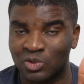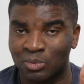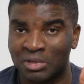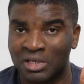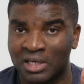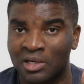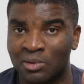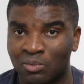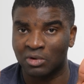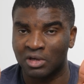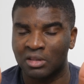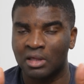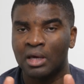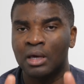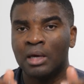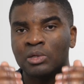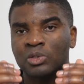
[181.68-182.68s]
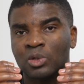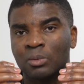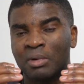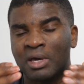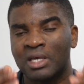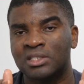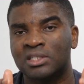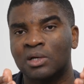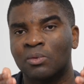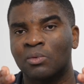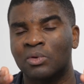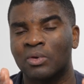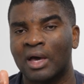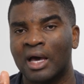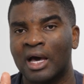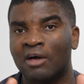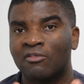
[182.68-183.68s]
to begin with. So basically what
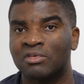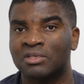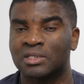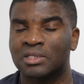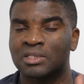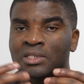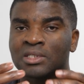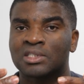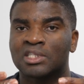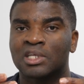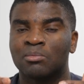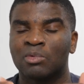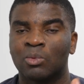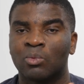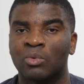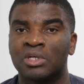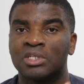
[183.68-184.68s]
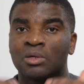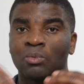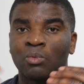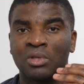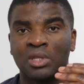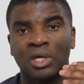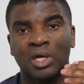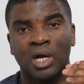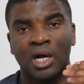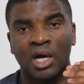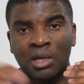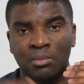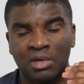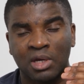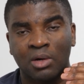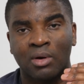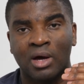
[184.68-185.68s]
you have is a system in which when the
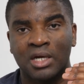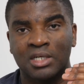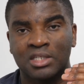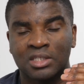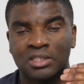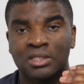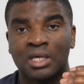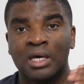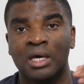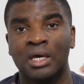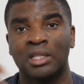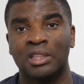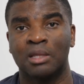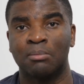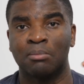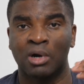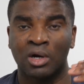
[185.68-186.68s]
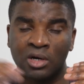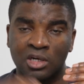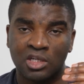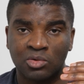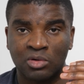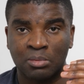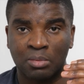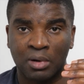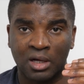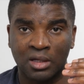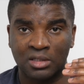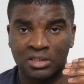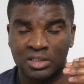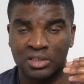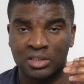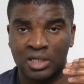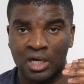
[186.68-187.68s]
economy crashes, the monetary
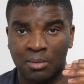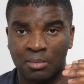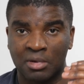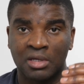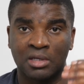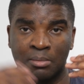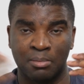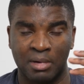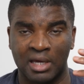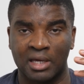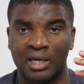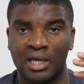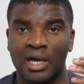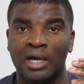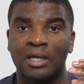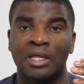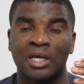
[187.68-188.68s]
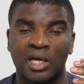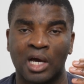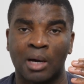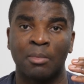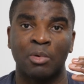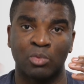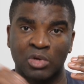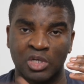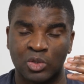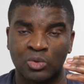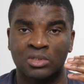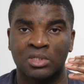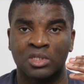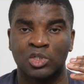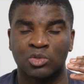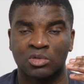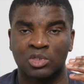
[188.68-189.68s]
policies come in, the Bank of Canada, they come and reduce
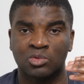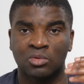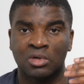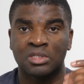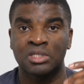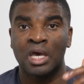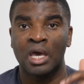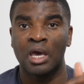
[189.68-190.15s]
interest rates.